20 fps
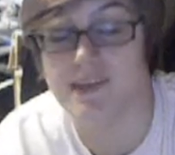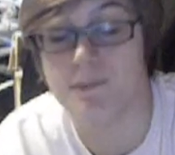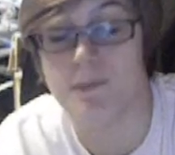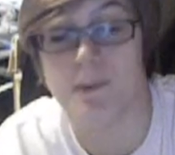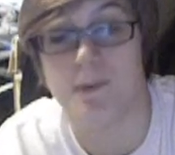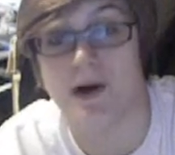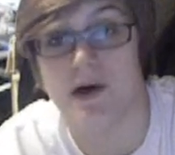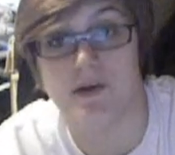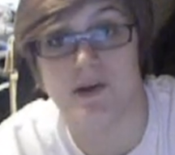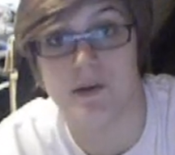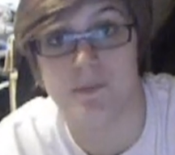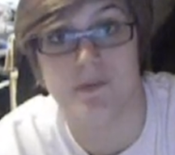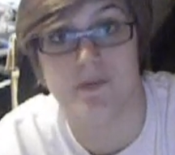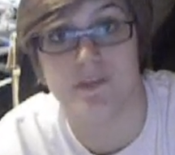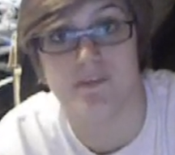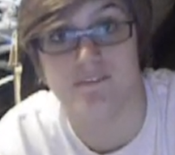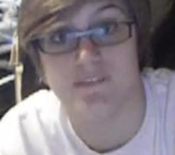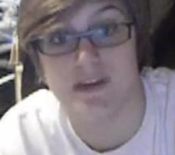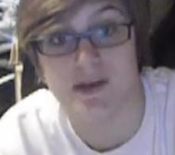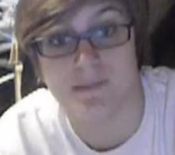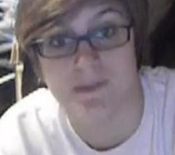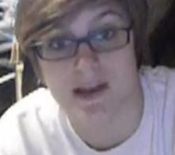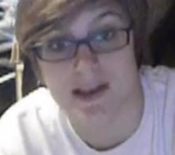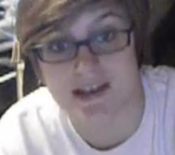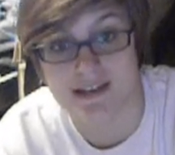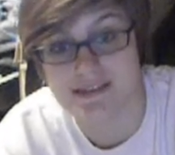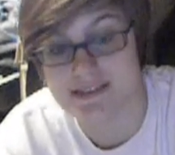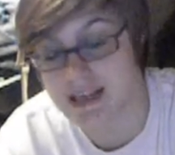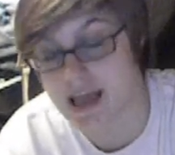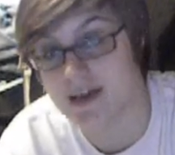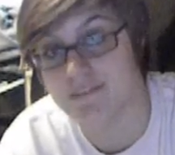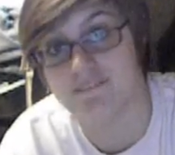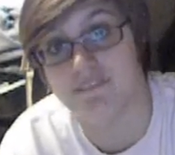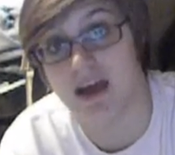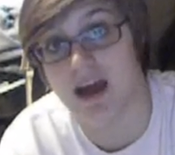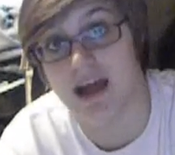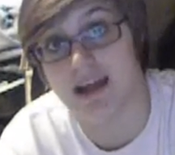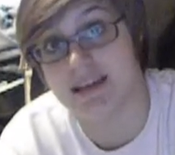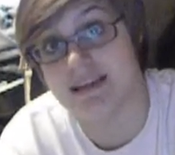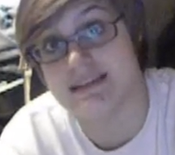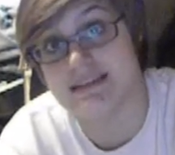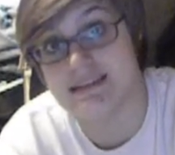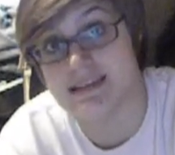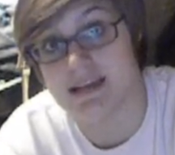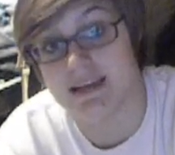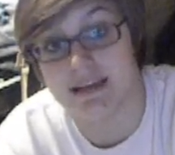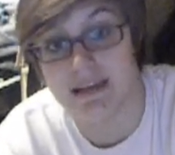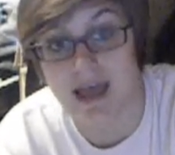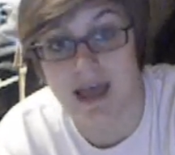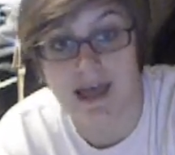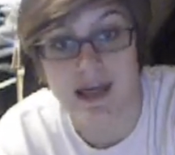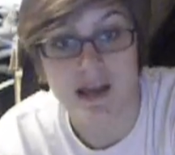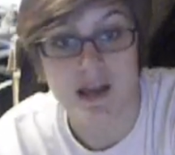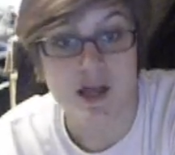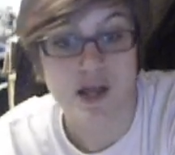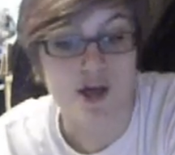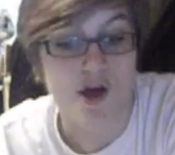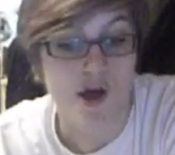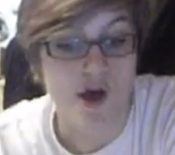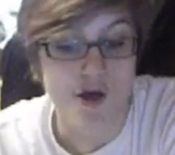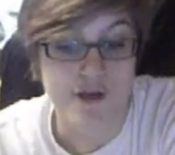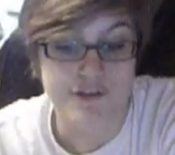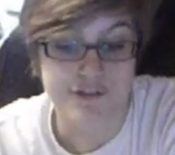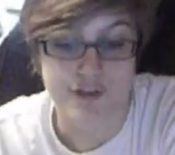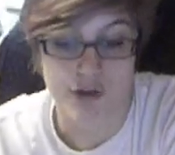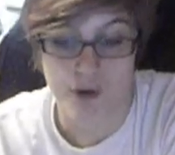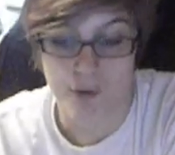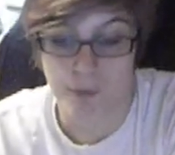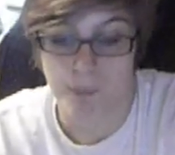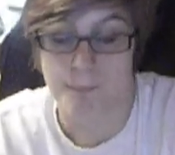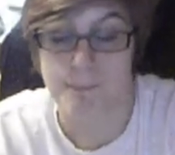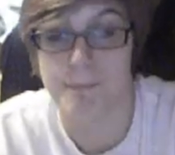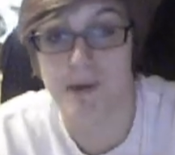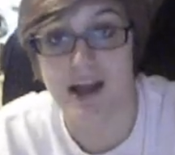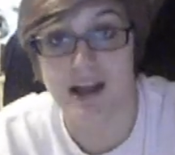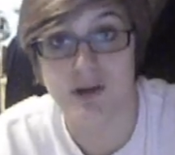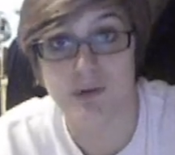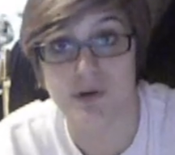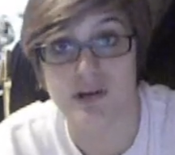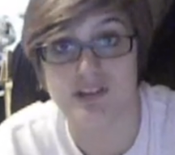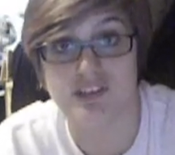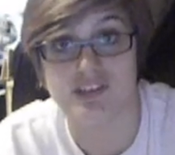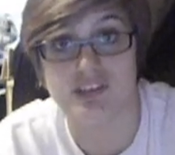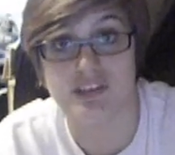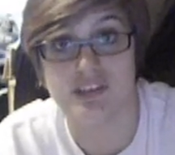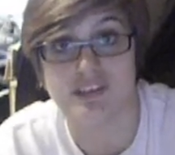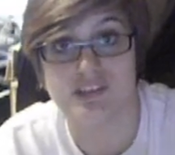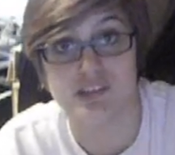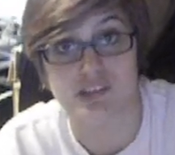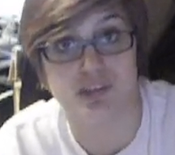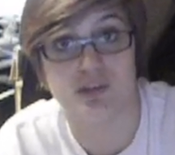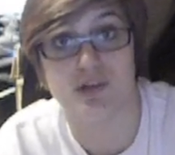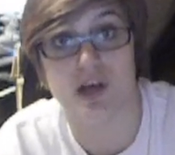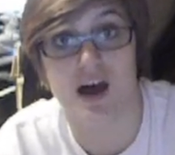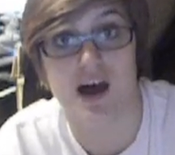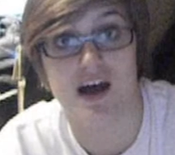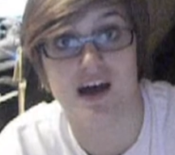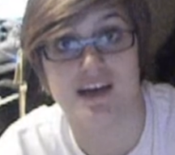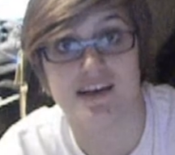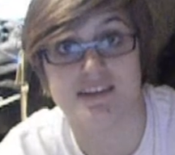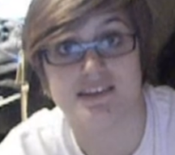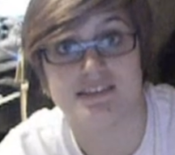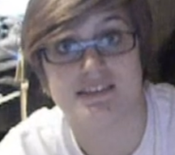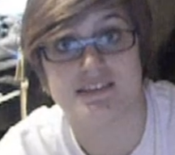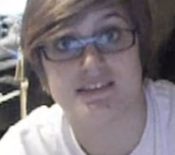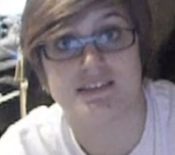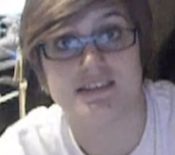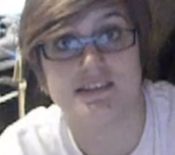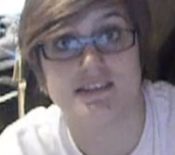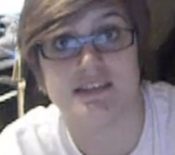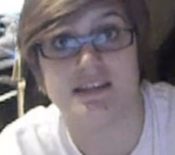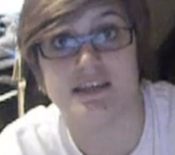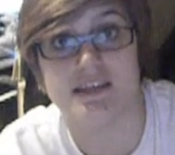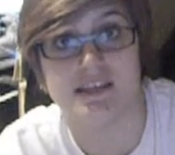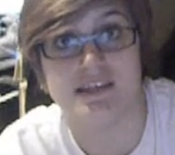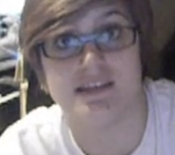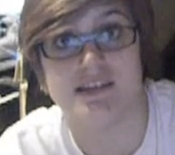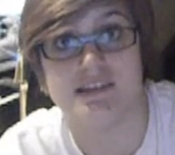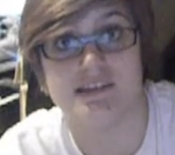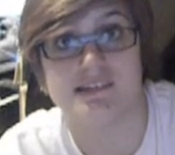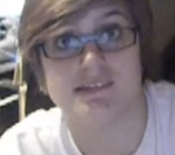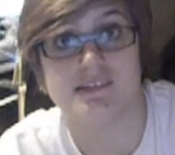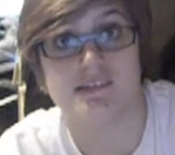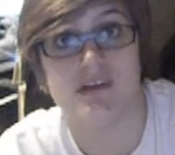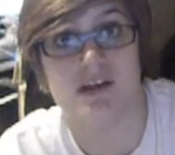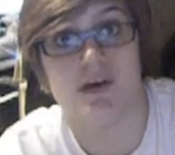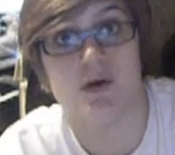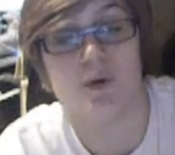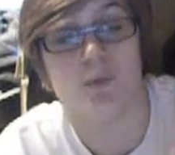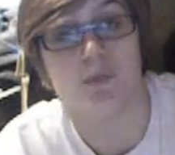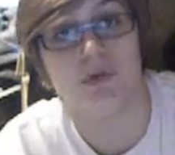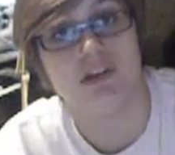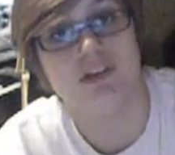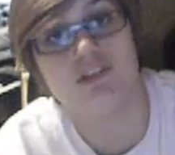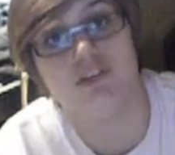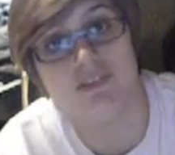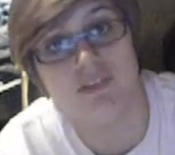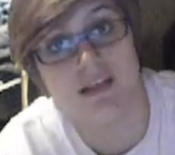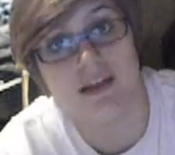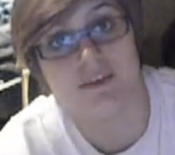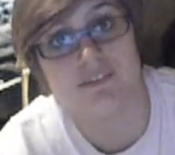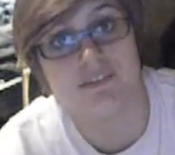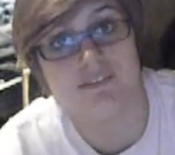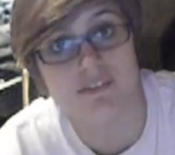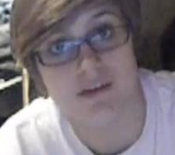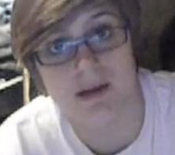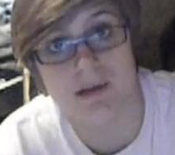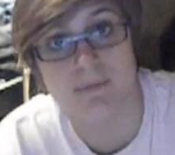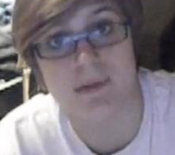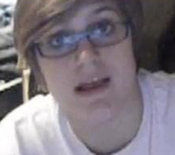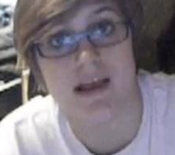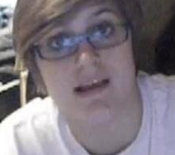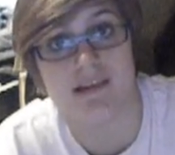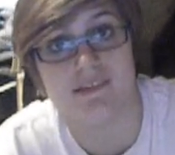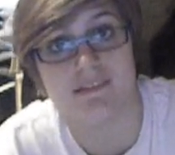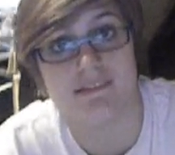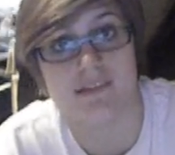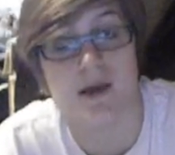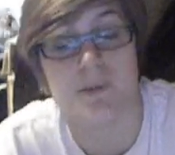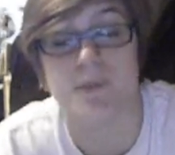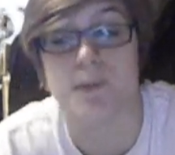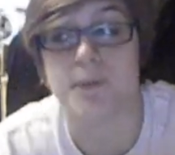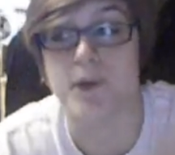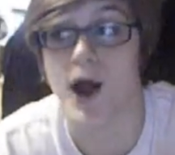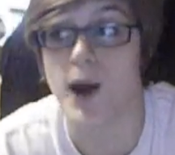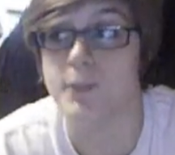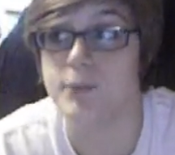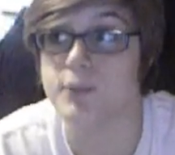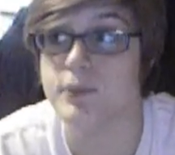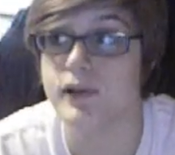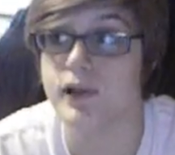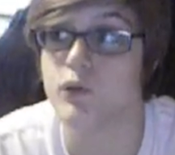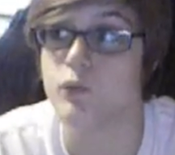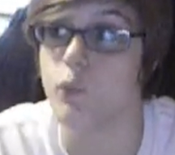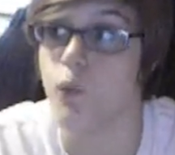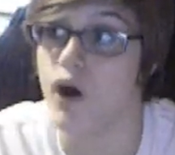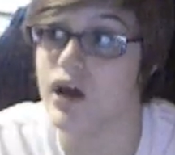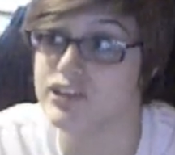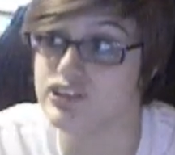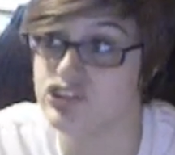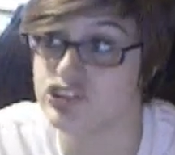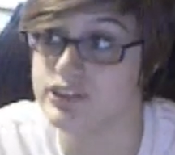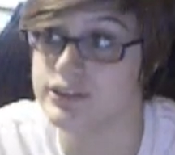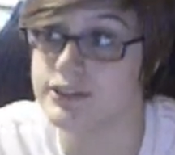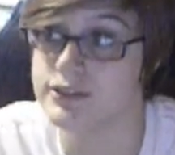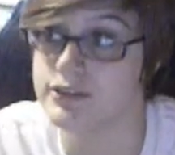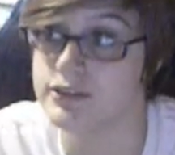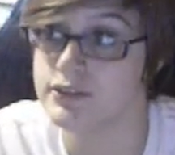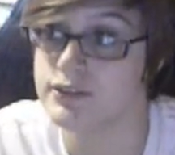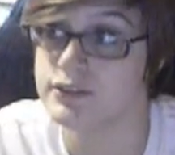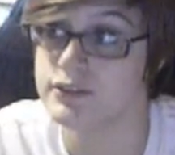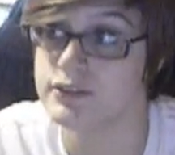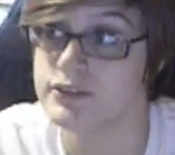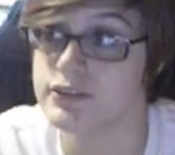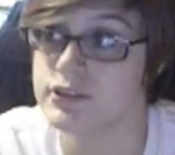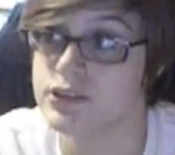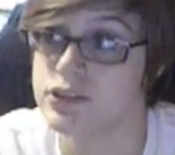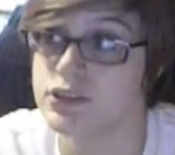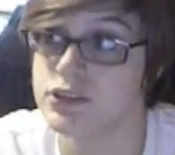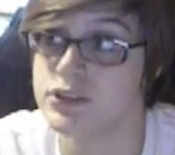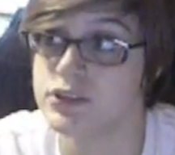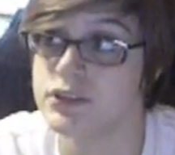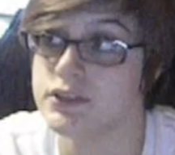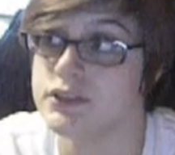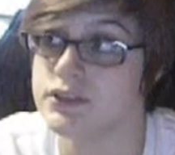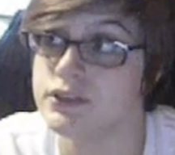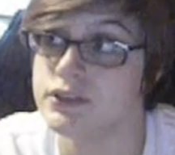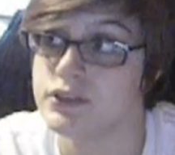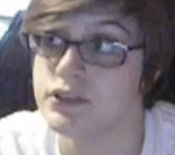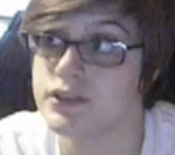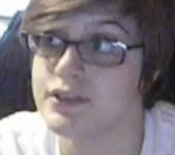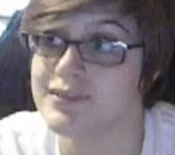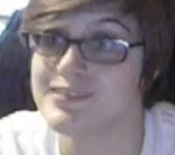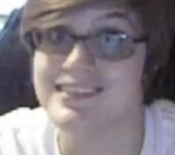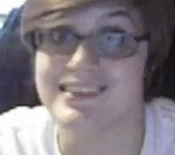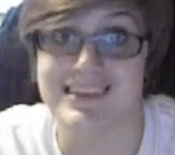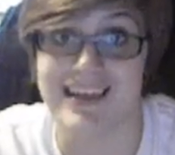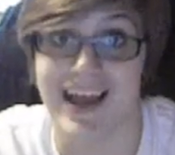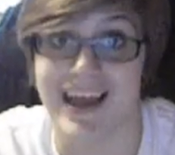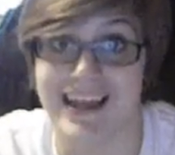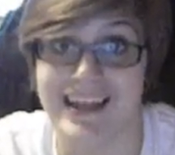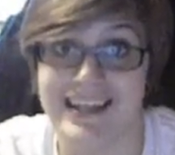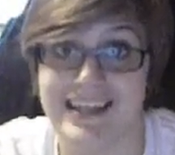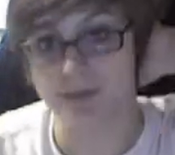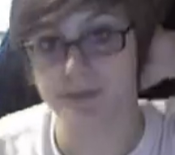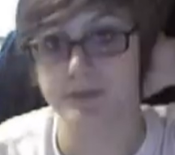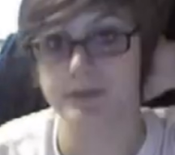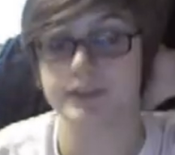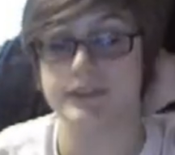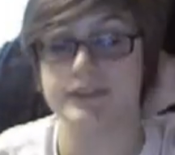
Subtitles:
some about him in the VMAs. I didn't see it yet. So my question to you guys is, what did you think of the VMAs? I'm gonna probably watch it tonight.